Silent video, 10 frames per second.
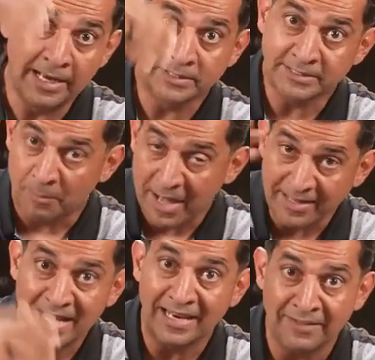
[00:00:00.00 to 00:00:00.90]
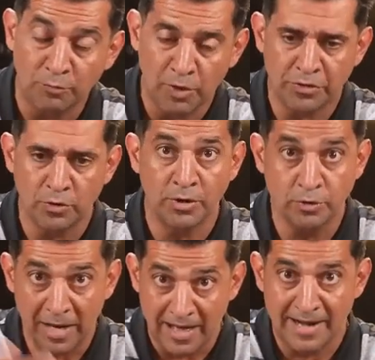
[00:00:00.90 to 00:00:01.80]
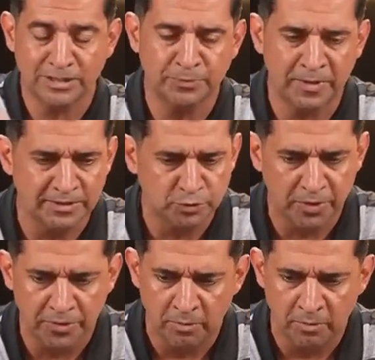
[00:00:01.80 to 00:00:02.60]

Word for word: and was somebody that lived with you and you had a lot of experience with